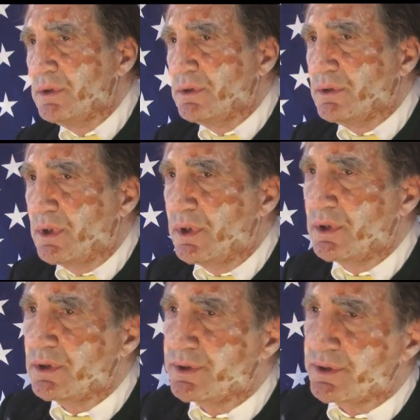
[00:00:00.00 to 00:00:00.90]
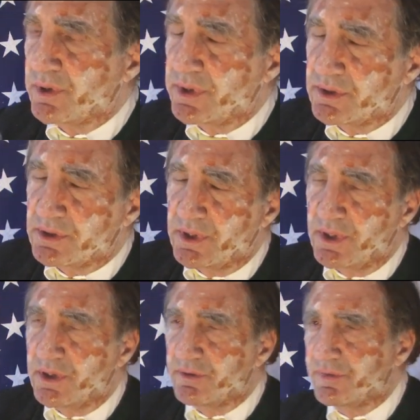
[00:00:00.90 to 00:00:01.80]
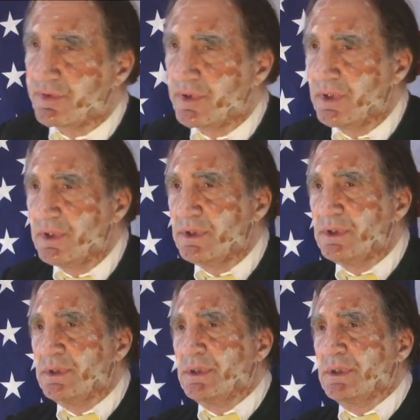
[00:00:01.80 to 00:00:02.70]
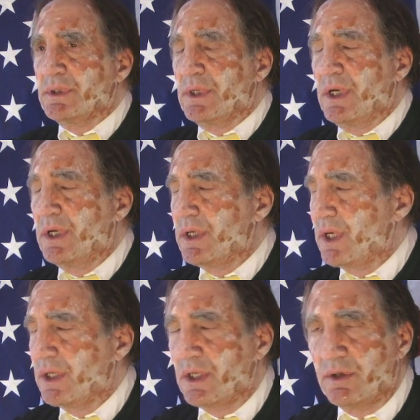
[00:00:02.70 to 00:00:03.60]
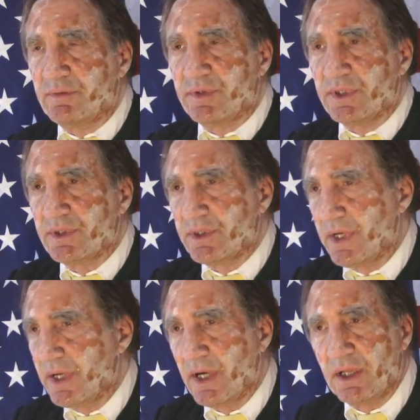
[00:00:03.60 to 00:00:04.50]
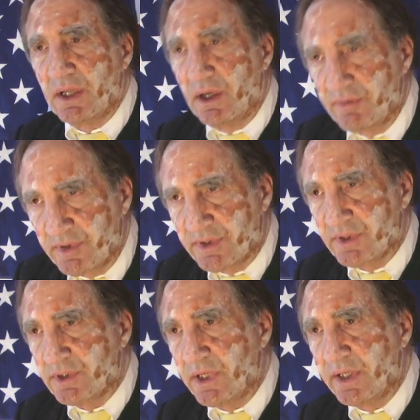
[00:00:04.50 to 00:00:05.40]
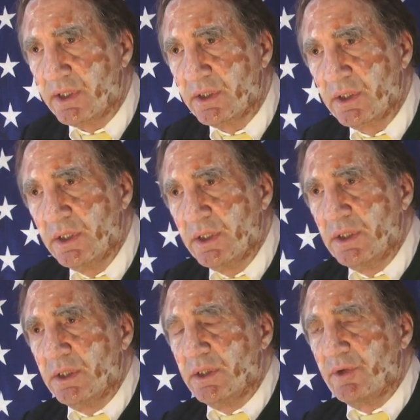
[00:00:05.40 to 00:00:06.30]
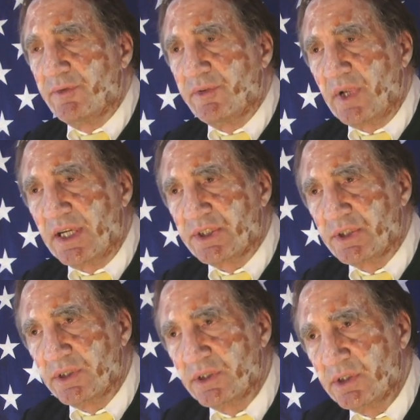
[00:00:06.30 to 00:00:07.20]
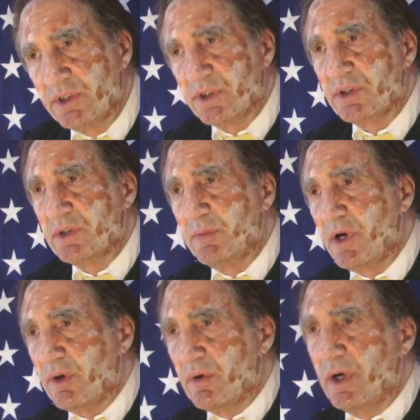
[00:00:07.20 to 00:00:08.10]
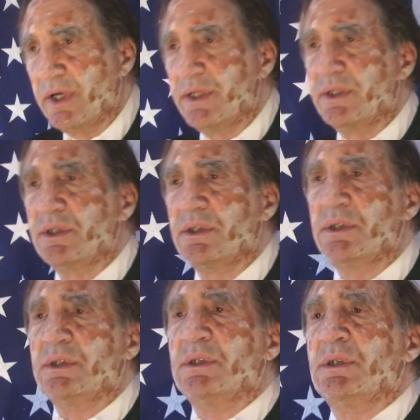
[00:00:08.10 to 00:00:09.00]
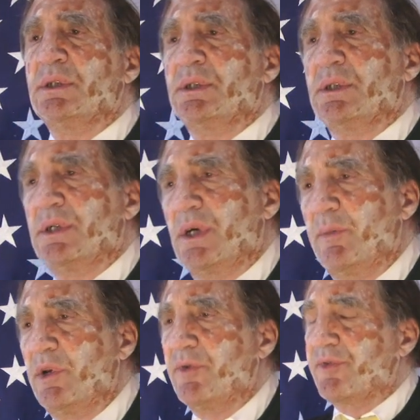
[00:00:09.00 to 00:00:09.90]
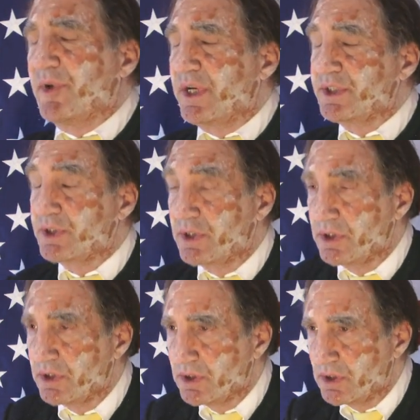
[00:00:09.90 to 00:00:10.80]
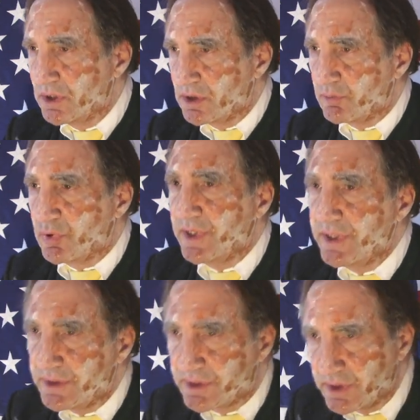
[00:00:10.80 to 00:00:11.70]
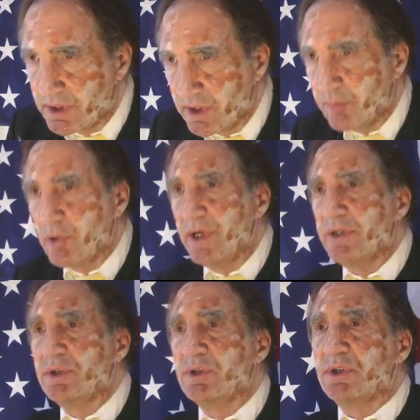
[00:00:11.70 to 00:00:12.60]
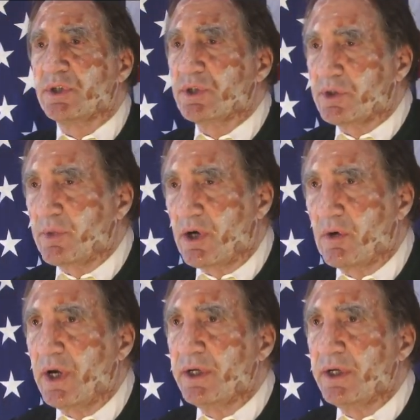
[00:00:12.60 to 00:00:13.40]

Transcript: your great city of... I love this state. I love this state. The flesh is just about right. I mean the fresh breeze. The breeze is just about